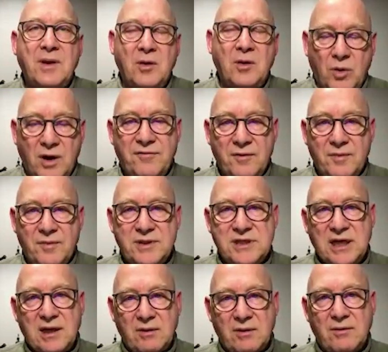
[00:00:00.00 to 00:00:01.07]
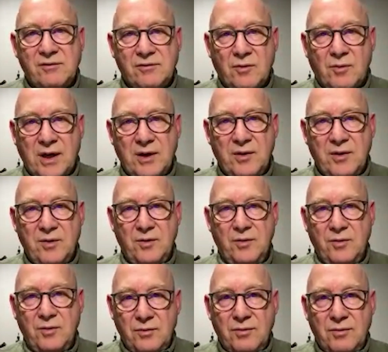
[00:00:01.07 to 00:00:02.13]
your wife in particular is the one
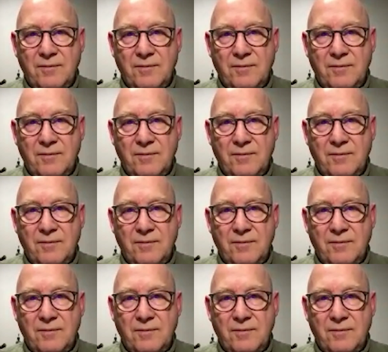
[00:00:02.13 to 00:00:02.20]
who